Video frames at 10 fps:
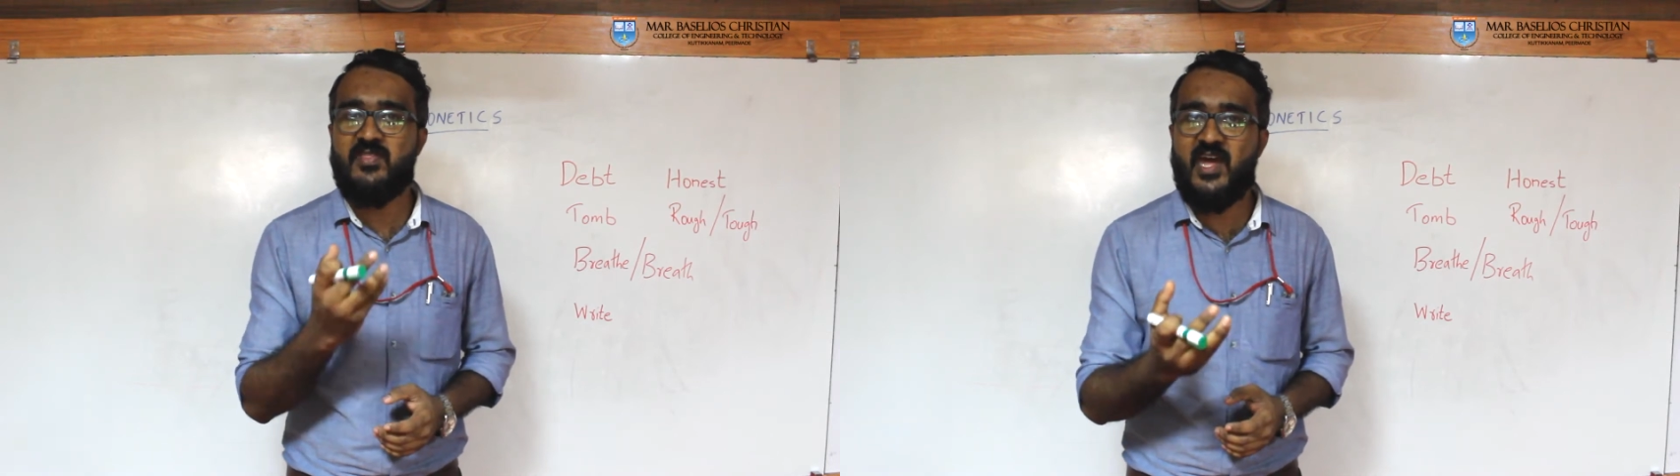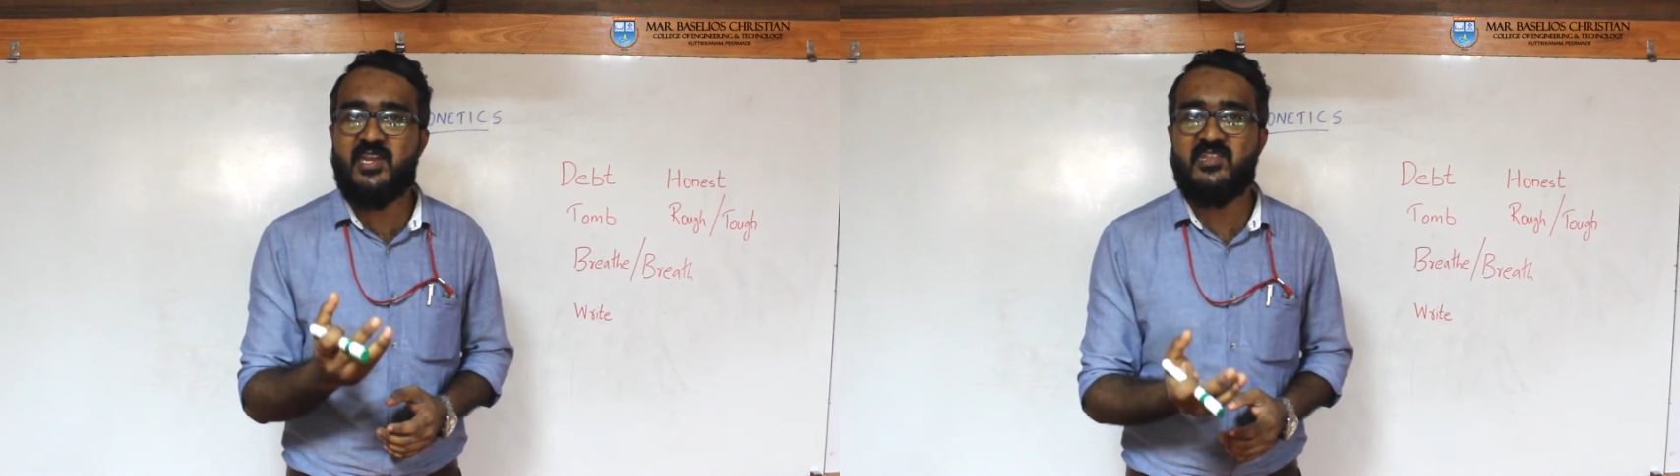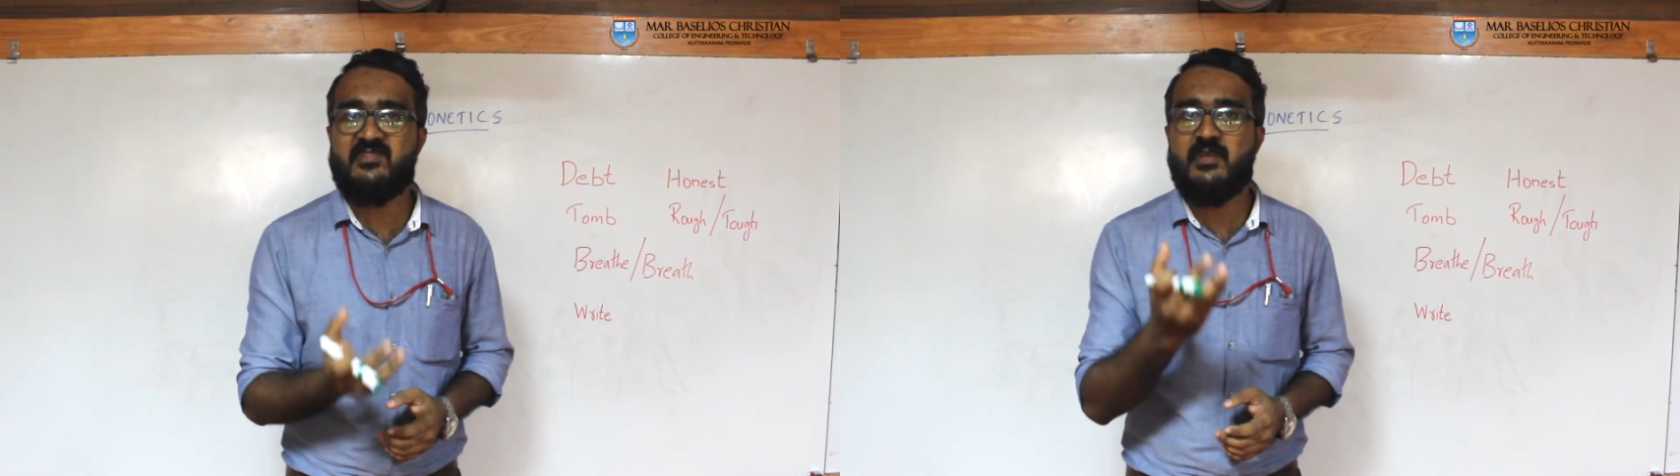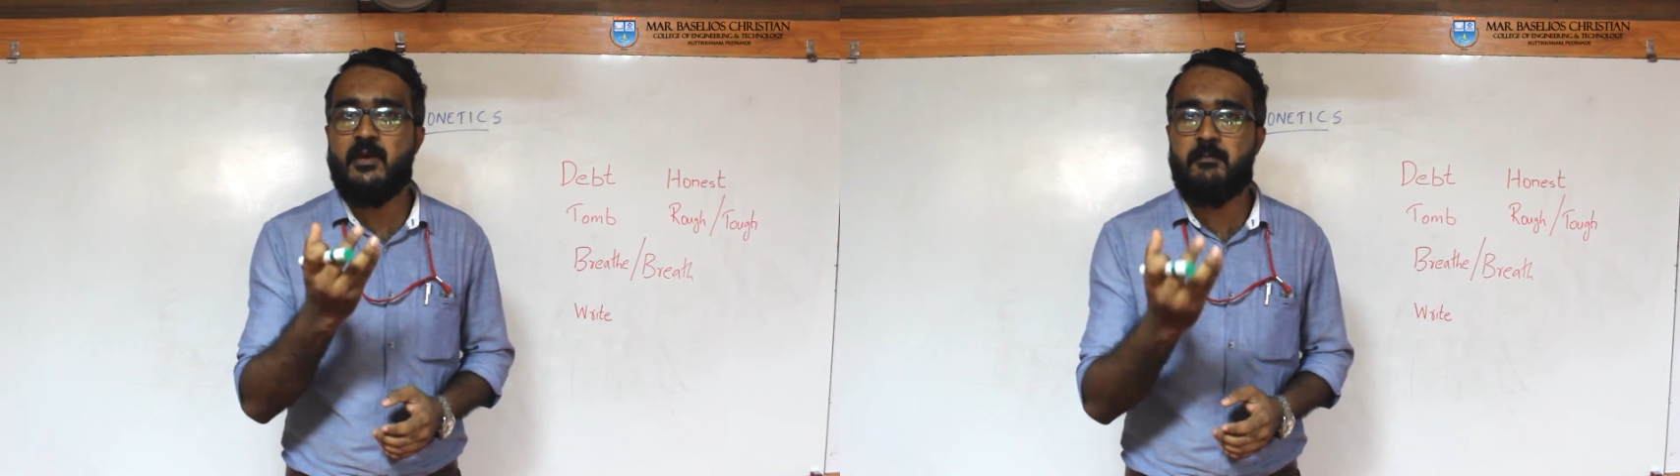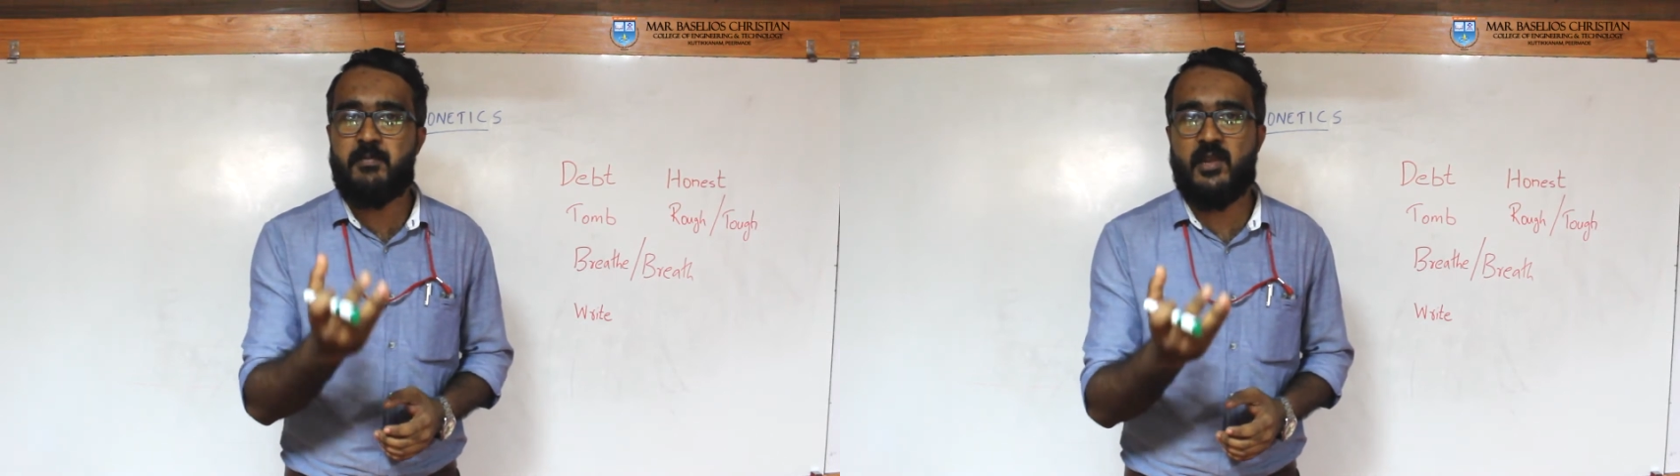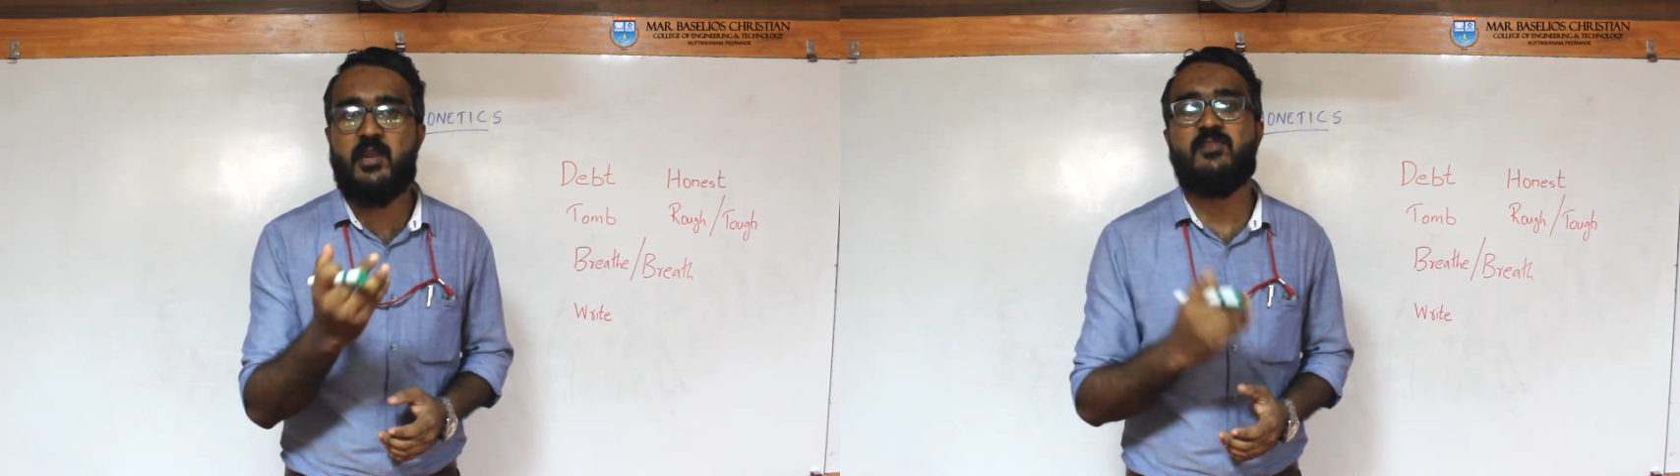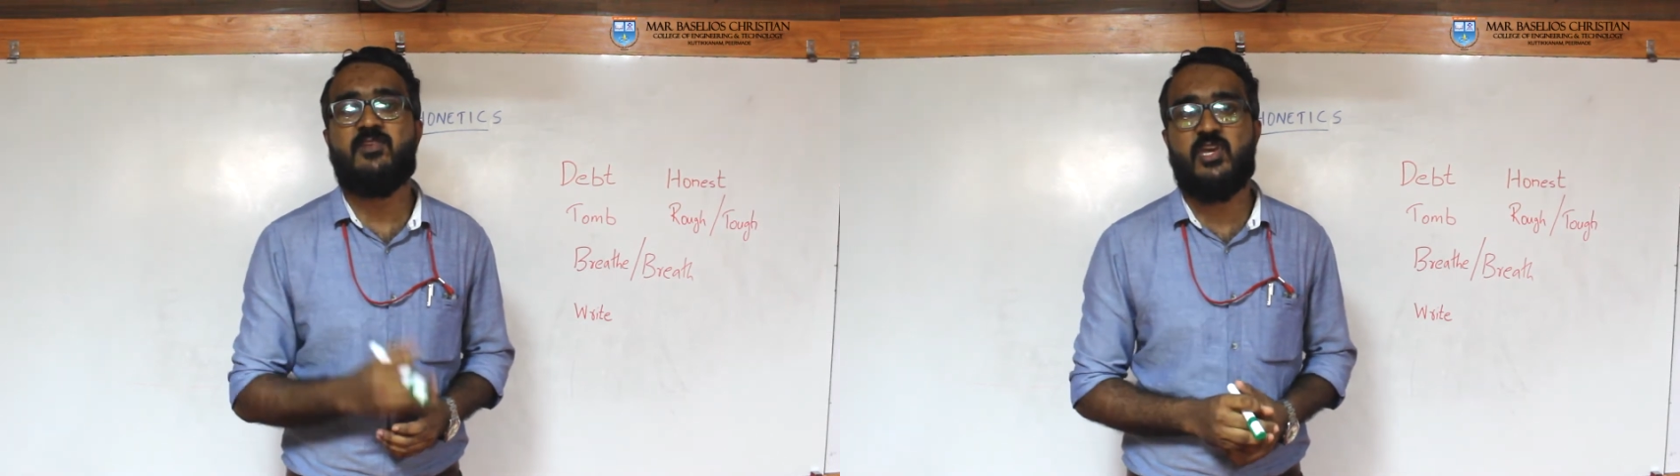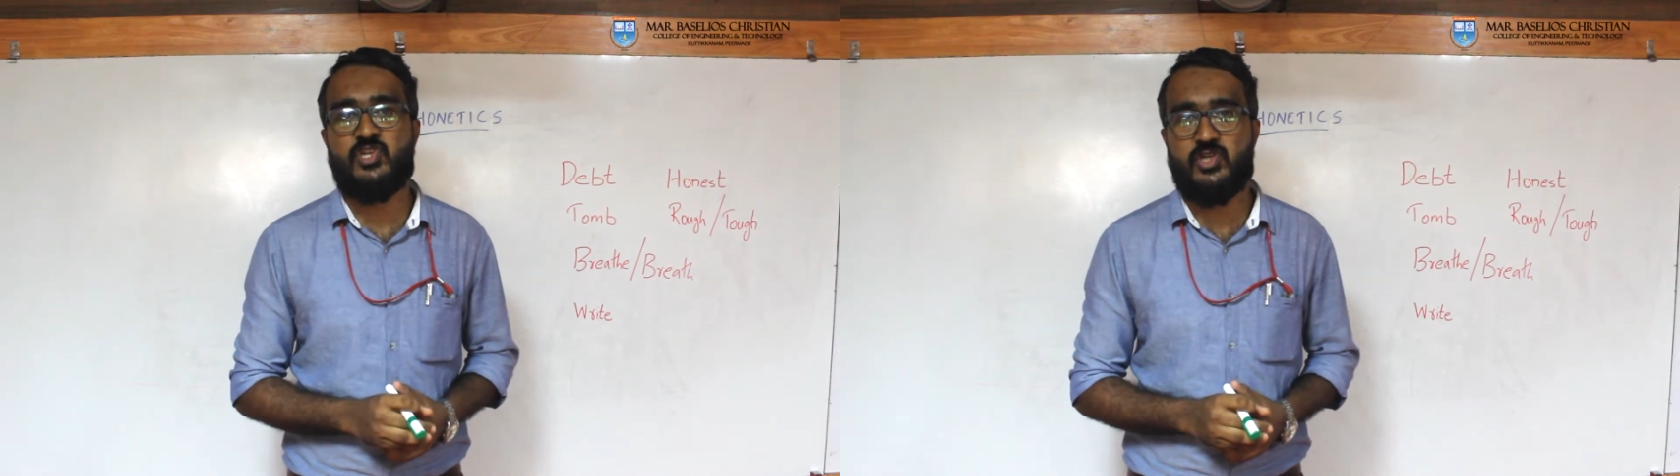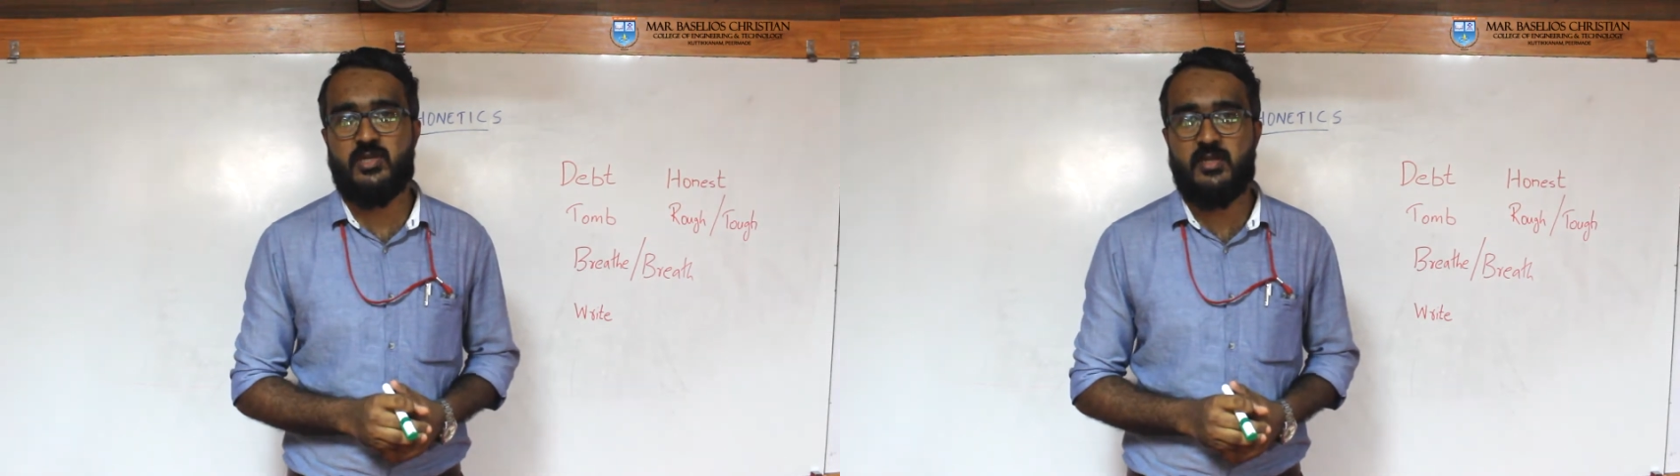that is pronunciation.